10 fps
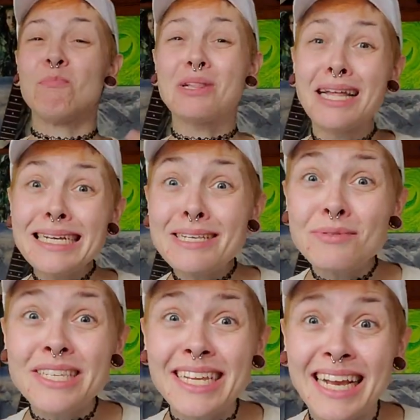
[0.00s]
Plus, it
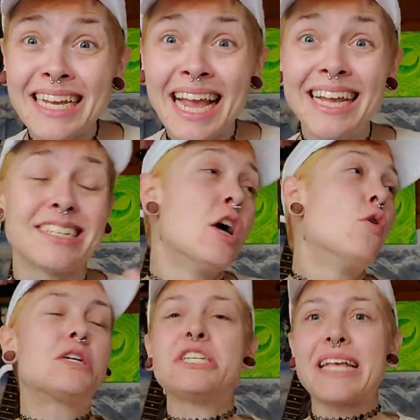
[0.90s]
was secondhand,
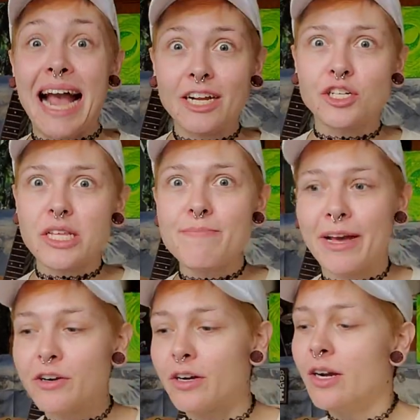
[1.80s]
which is actually
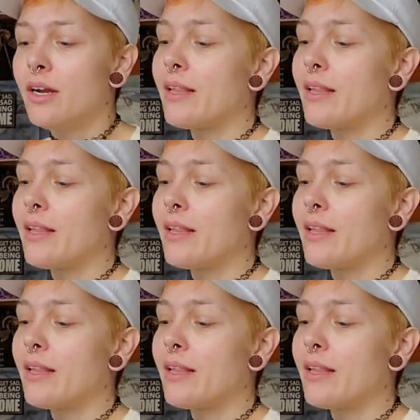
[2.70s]
better.